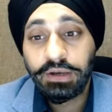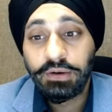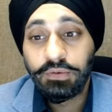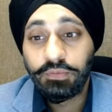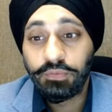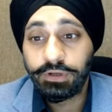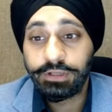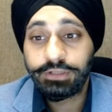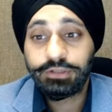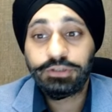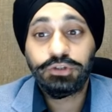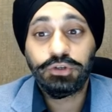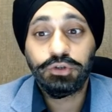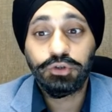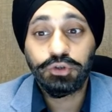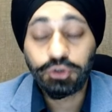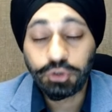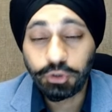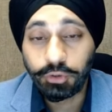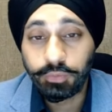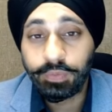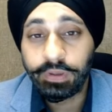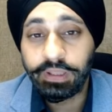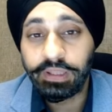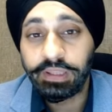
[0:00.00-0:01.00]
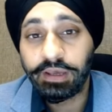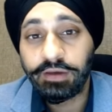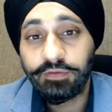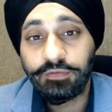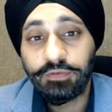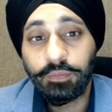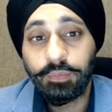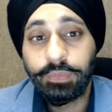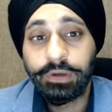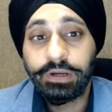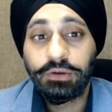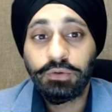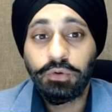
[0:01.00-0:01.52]
which should be there
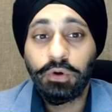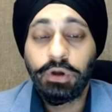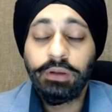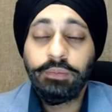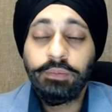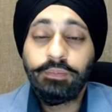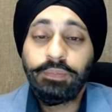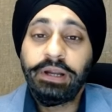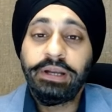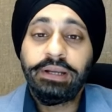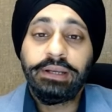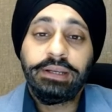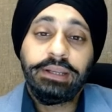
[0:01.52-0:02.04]
for Bitcoin. But